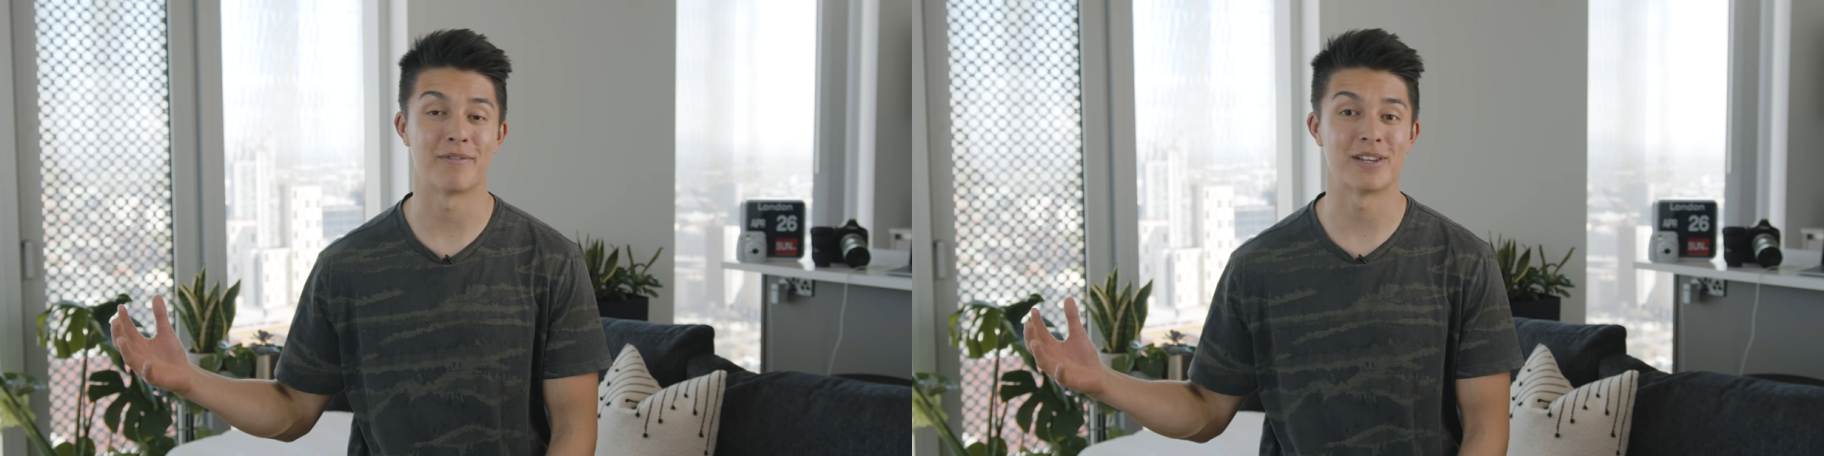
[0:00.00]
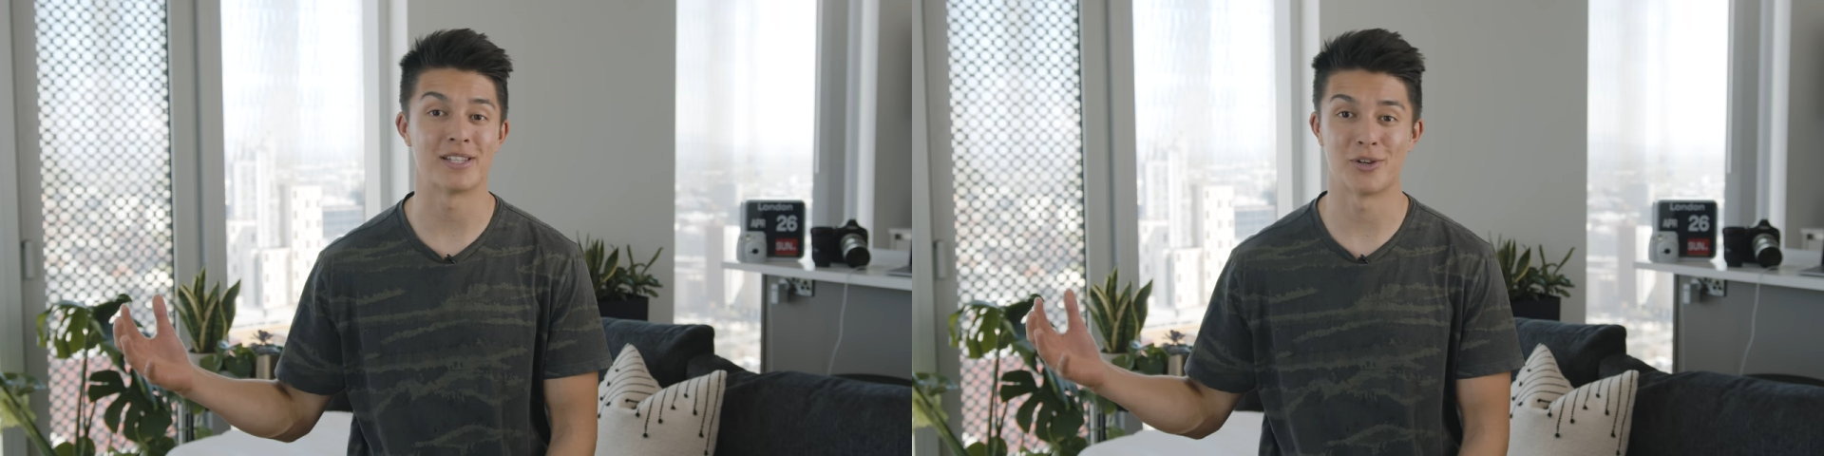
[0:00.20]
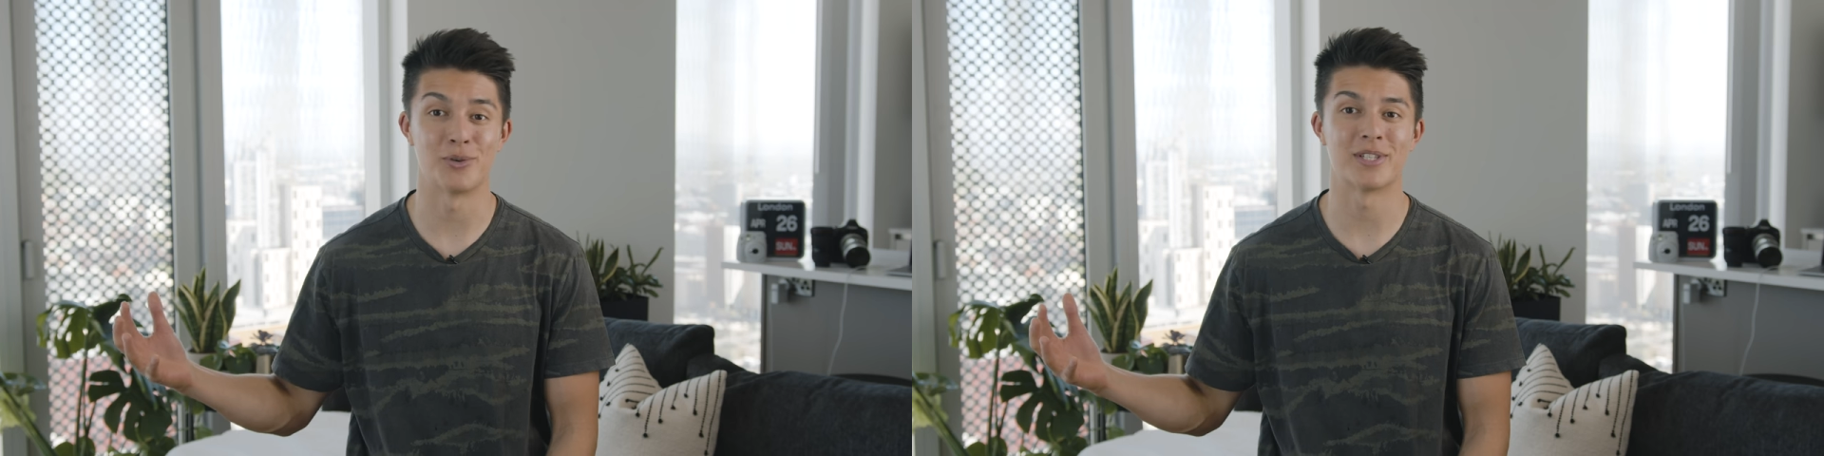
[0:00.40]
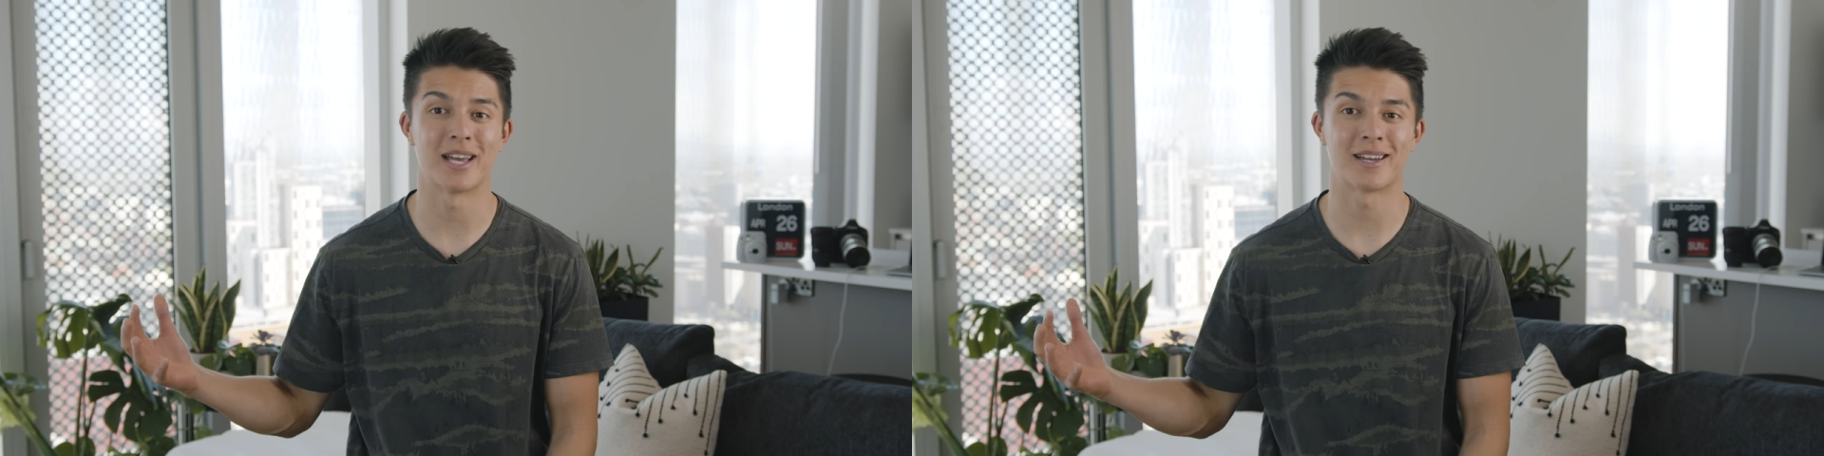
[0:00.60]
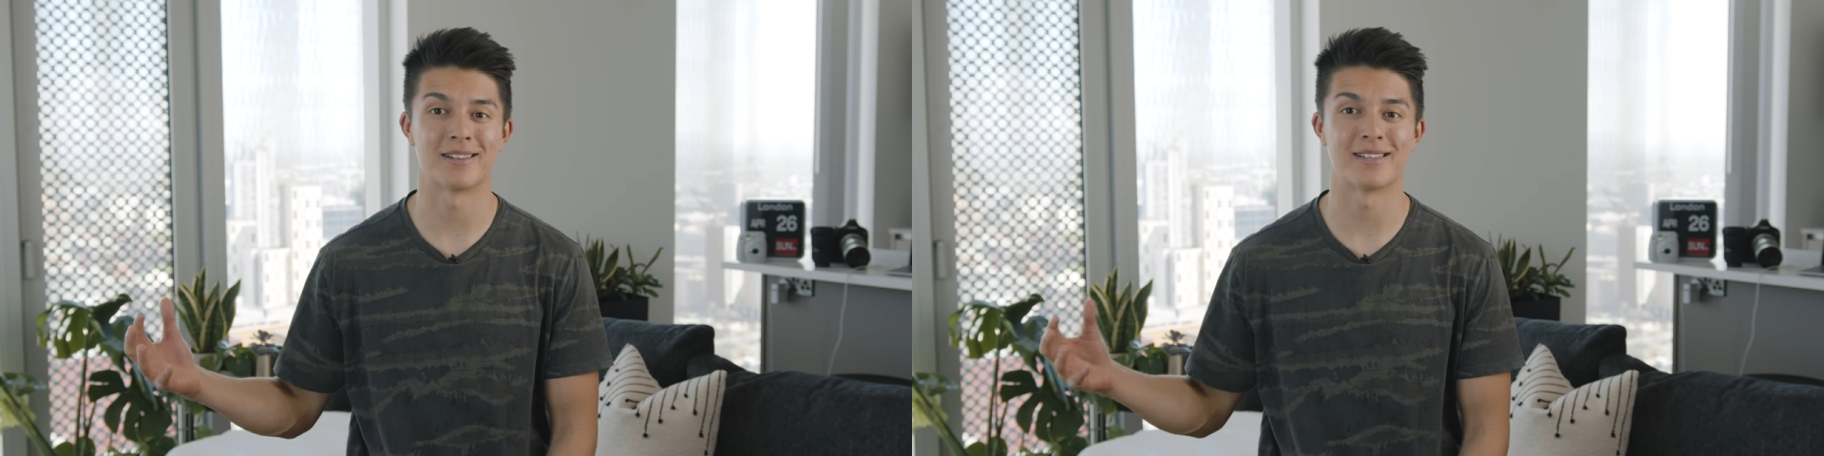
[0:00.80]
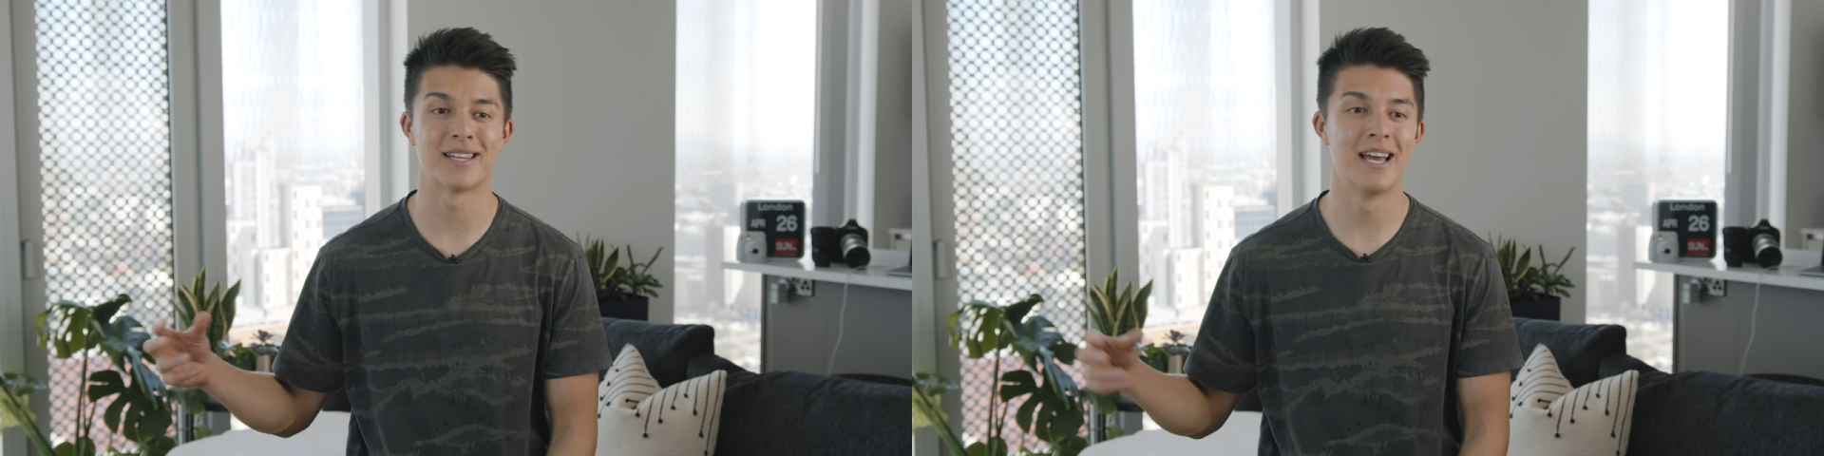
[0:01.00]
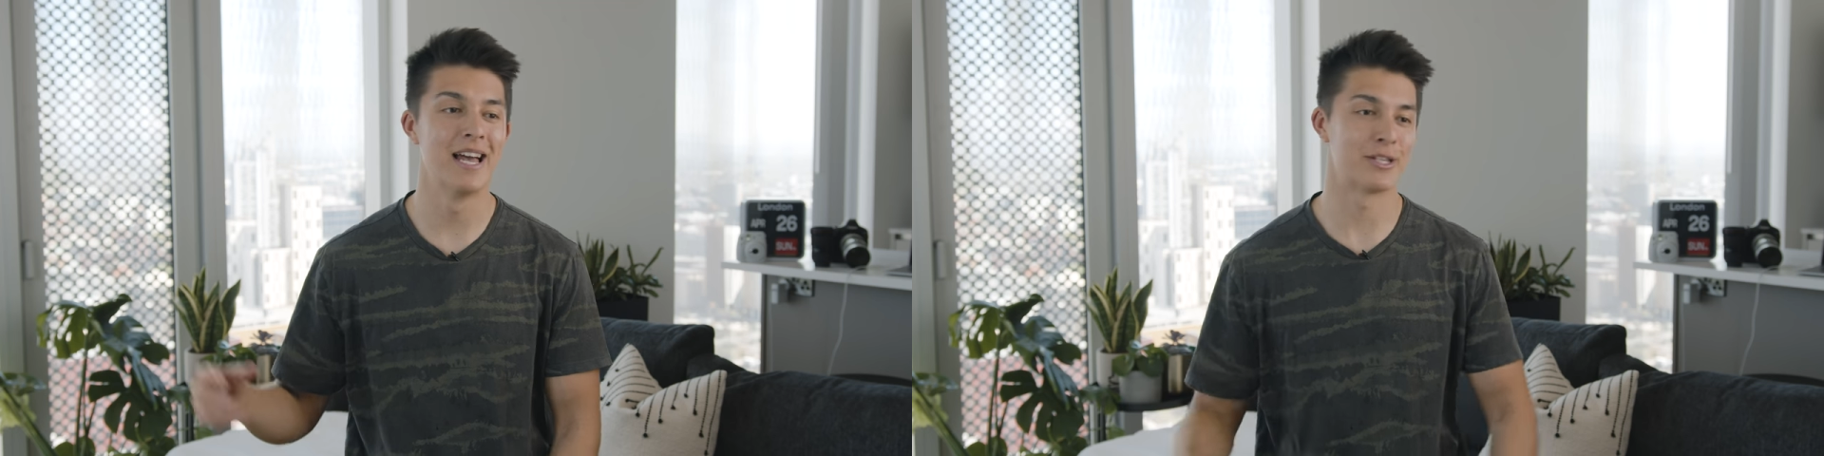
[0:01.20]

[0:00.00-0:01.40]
every 2 seconds.